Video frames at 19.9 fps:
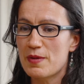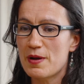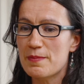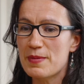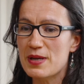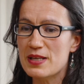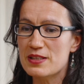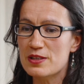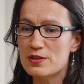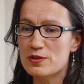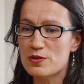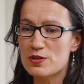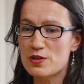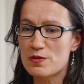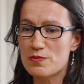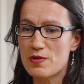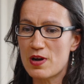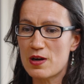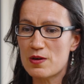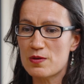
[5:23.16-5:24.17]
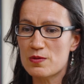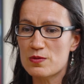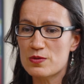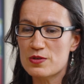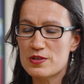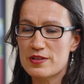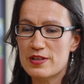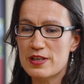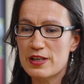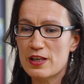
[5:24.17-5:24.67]
My message to someone
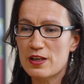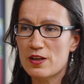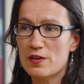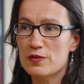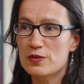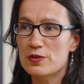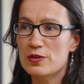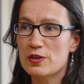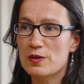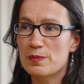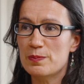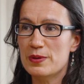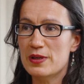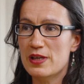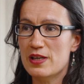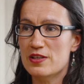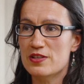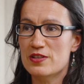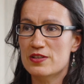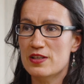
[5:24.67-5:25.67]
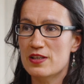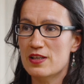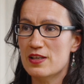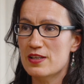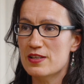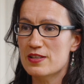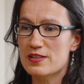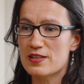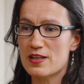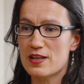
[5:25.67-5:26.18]
who's thinking of doing a PhD
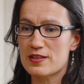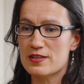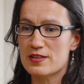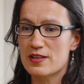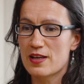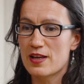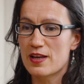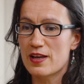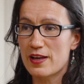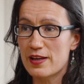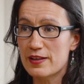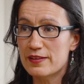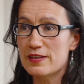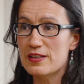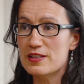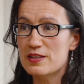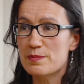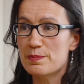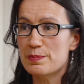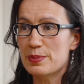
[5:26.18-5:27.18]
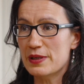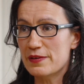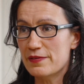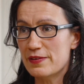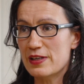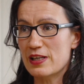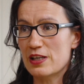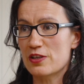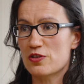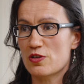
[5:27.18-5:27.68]
is just, it is a
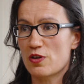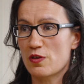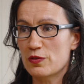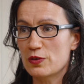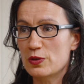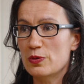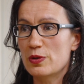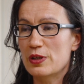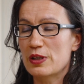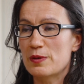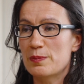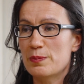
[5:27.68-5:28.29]
privilege of doing a